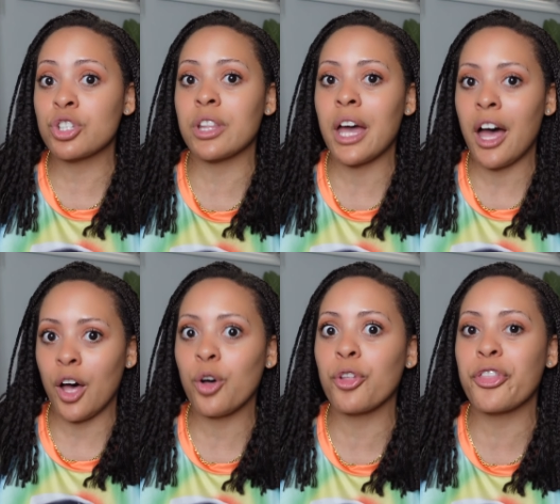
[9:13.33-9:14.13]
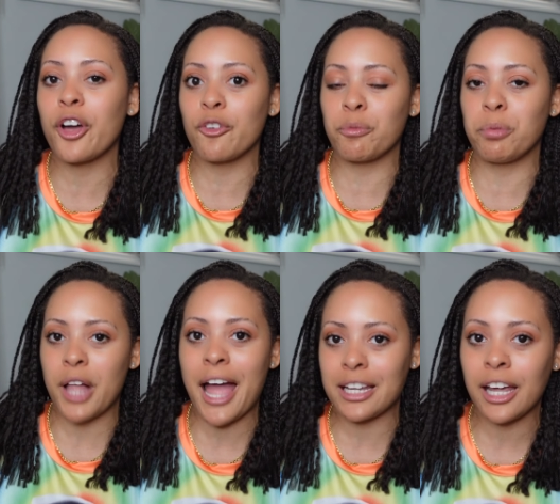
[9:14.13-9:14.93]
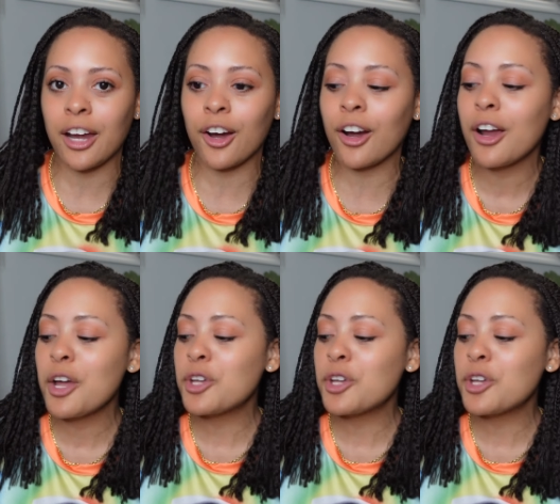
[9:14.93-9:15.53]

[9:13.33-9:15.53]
to the health of black hair.